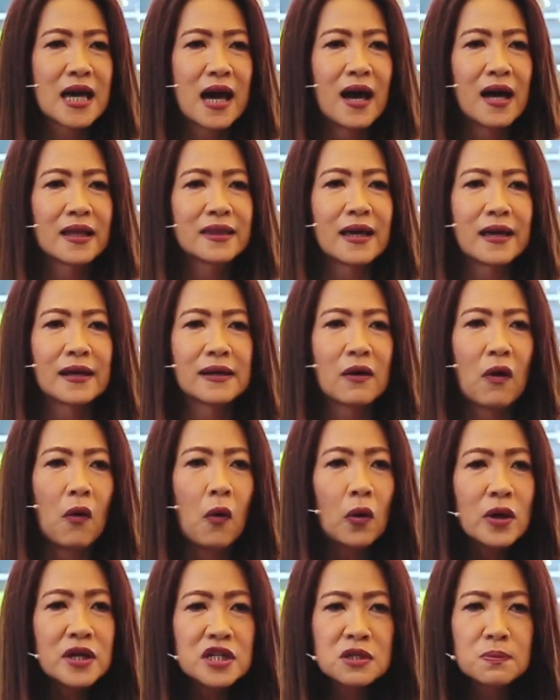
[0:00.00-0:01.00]
God, and the
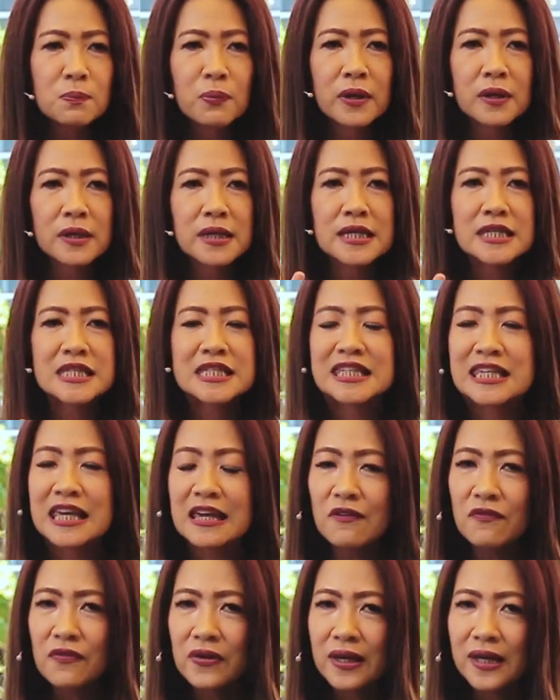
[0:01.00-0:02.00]
Holy Spirit is
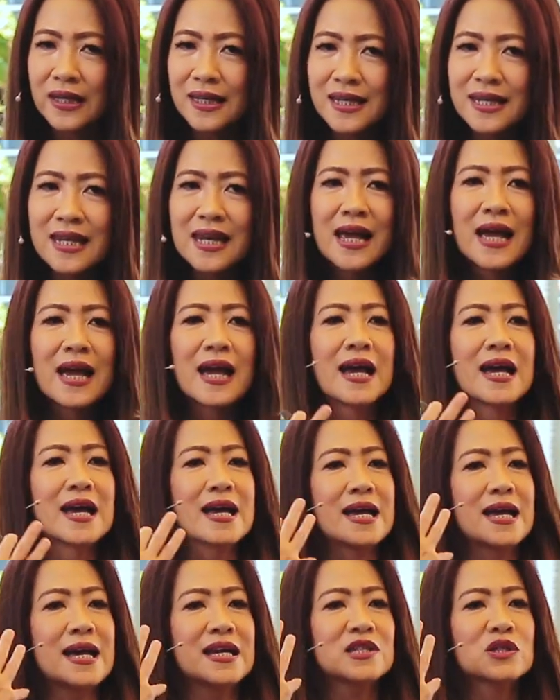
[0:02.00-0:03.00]
given
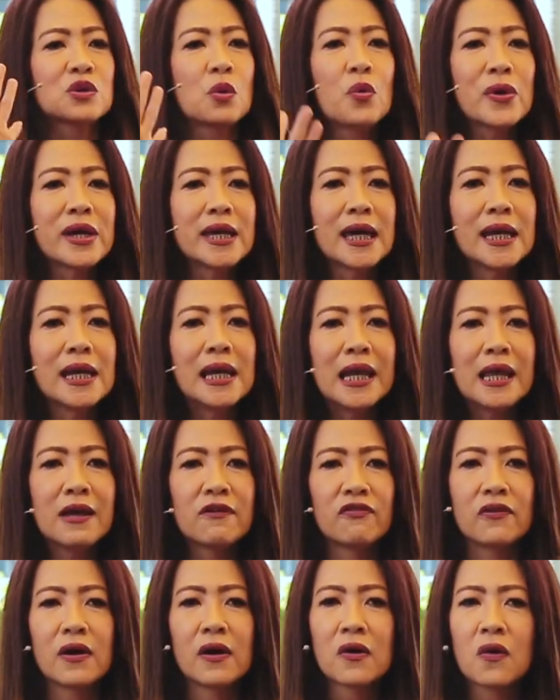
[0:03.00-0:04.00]
so we can
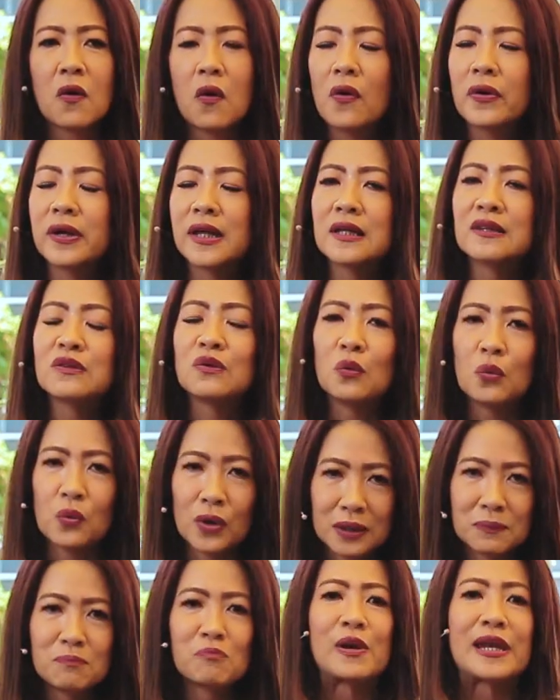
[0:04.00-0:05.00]
live according to
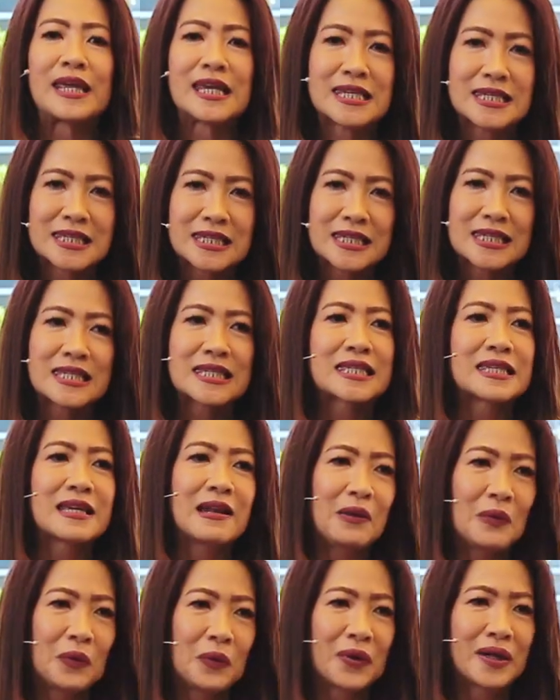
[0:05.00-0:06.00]
what pleases
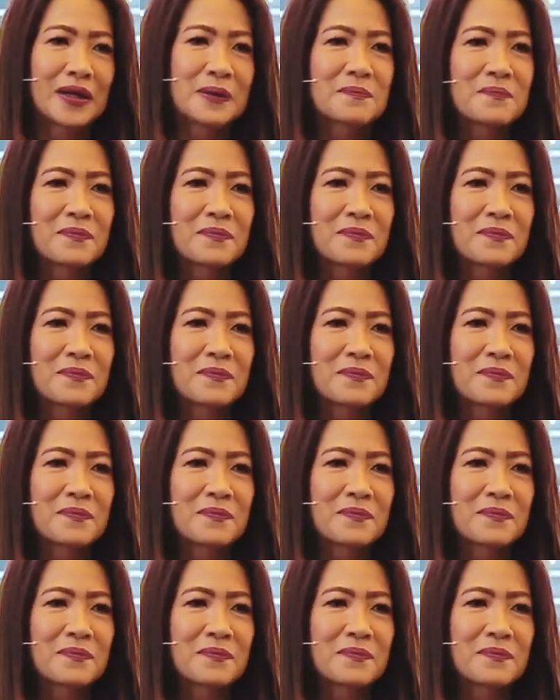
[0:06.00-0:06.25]
the Lord.